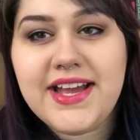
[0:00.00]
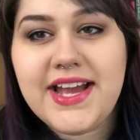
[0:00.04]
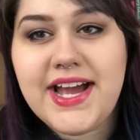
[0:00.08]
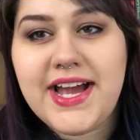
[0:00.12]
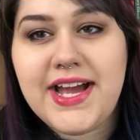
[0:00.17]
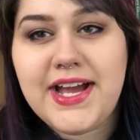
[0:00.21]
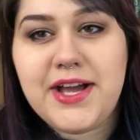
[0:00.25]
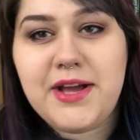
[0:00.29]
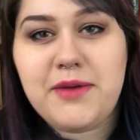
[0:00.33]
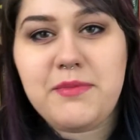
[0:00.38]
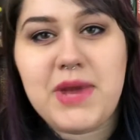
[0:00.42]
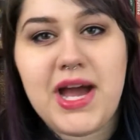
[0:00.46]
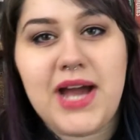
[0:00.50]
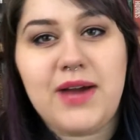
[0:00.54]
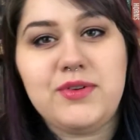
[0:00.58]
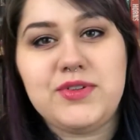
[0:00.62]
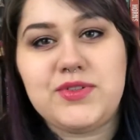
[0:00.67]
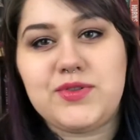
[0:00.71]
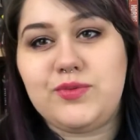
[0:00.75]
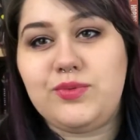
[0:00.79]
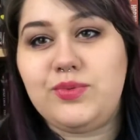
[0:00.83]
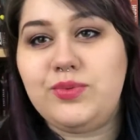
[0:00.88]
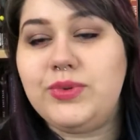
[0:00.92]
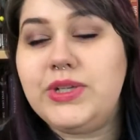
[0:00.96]
I
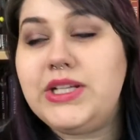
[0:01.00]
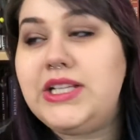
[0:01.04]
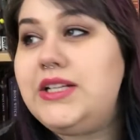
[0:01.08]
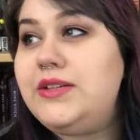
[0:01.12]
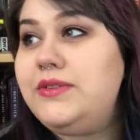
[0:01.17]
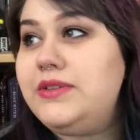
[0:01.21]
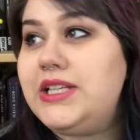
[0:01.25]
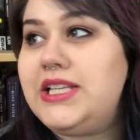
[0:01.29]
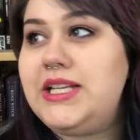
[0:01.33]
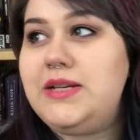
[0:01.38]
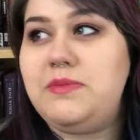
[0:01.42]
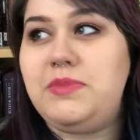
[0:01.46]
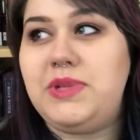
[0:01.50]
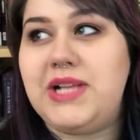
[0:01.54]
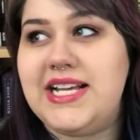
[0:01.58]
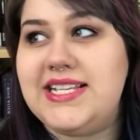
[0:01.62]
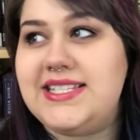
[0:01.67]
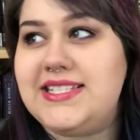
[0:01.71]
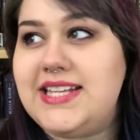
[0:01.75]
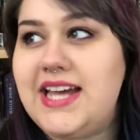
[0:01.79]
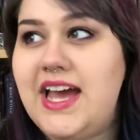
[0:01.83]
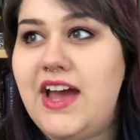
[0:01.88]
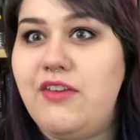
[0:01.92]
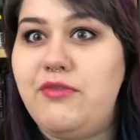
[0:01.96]
was really, really
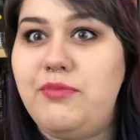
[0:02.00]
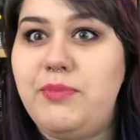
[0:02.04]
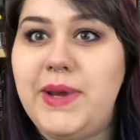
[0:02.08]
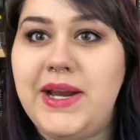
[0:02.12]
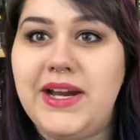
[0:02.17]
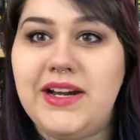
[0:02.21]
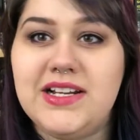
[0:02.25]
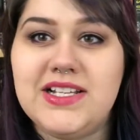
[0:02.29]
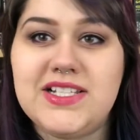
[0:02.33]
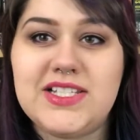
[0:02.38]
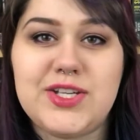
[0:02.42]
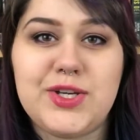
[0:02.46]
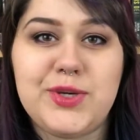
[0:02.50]
blessed to have parents